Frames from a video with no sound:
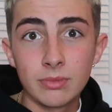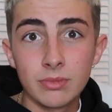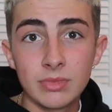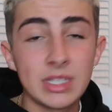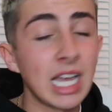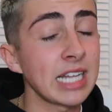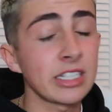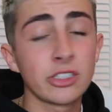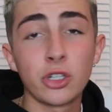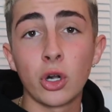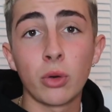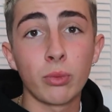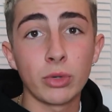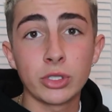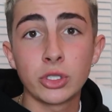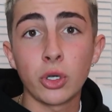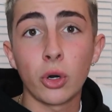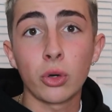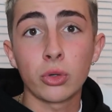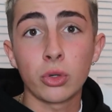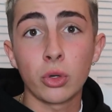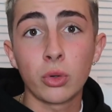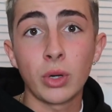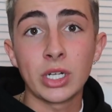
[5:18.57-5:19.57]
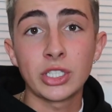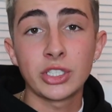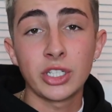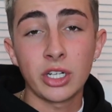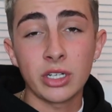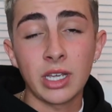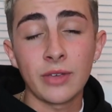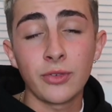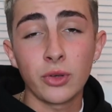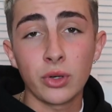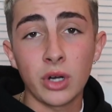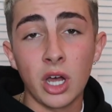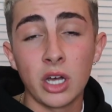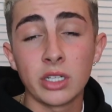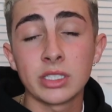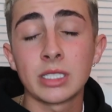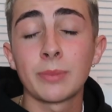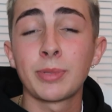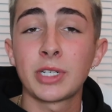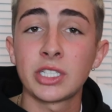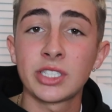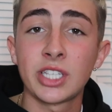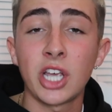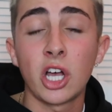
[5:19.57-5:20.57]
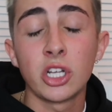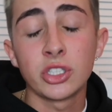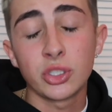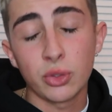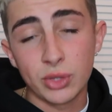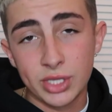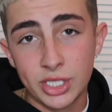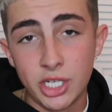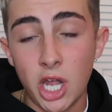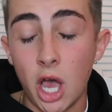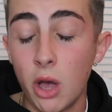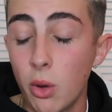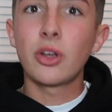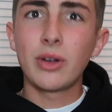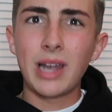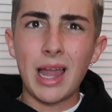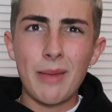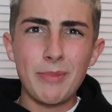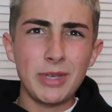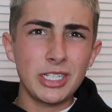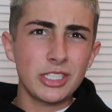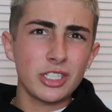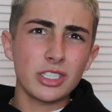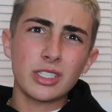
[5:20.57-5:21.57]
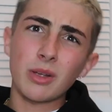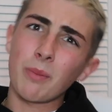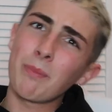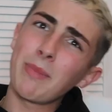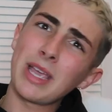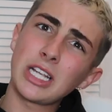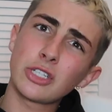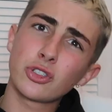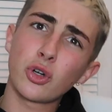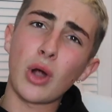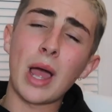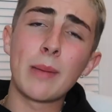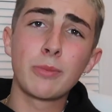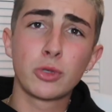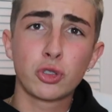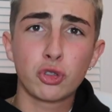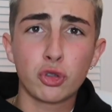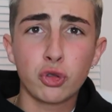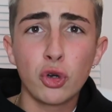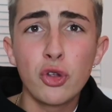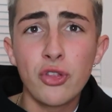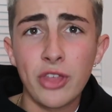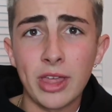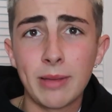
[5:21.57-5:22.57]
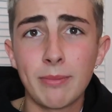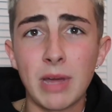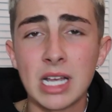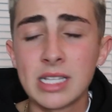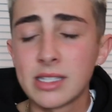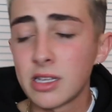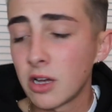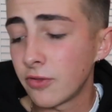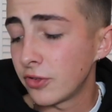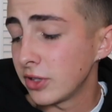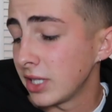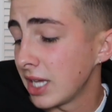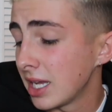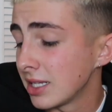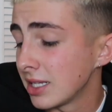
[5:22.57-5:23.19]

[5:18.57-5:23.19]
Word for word: That's not a rhetorical question. I'll give you an answer because the answer is no. So let me just make sure I'm truthing myself on the